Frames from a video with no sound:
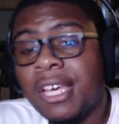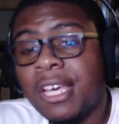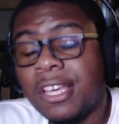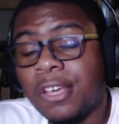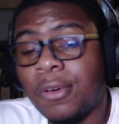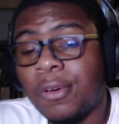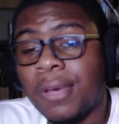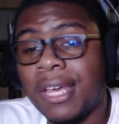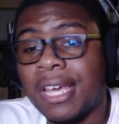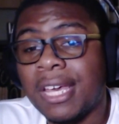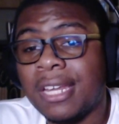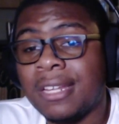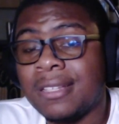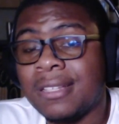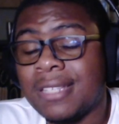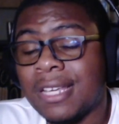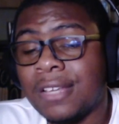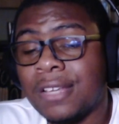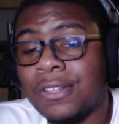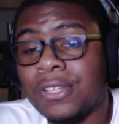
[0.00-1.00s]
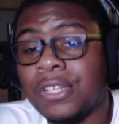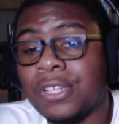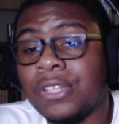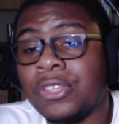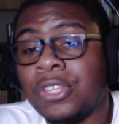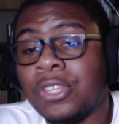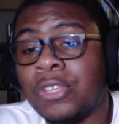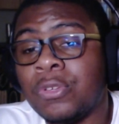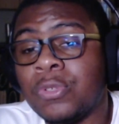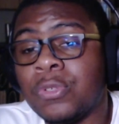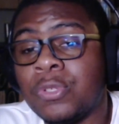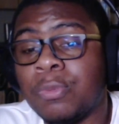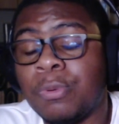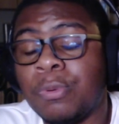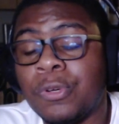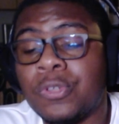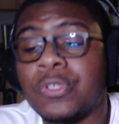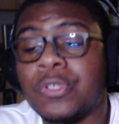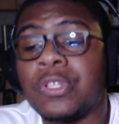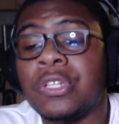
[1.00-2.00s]
Go ahead and take a look at those
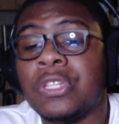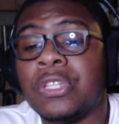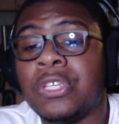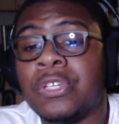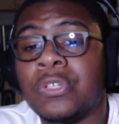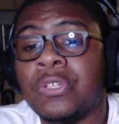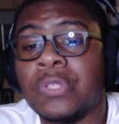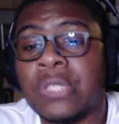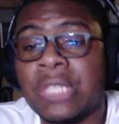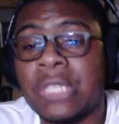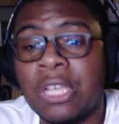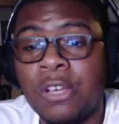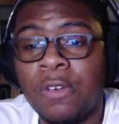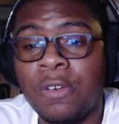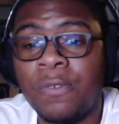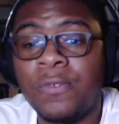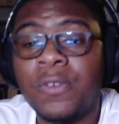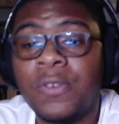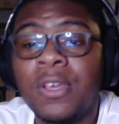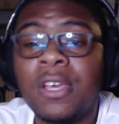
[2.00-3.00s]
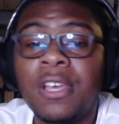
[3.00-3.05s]
personally yourself